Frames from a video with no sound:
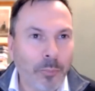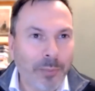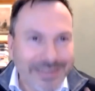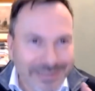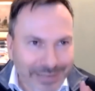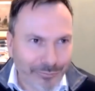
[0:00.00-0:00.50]

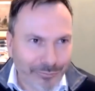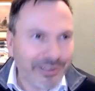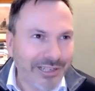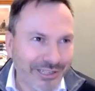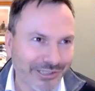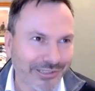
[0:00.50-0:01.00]
by
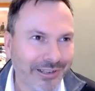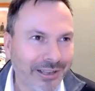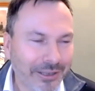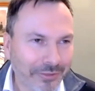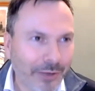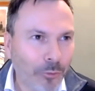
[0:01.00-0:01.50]
definition,
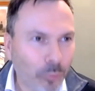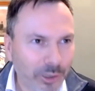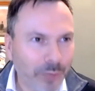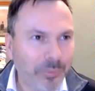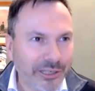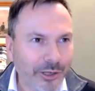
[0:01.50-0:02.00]
there
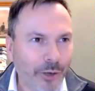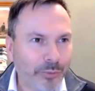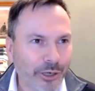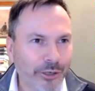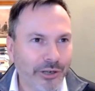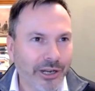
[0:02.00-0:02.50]
will be no
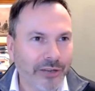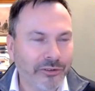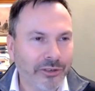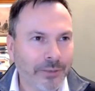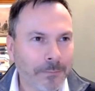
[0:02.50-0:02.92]
progress.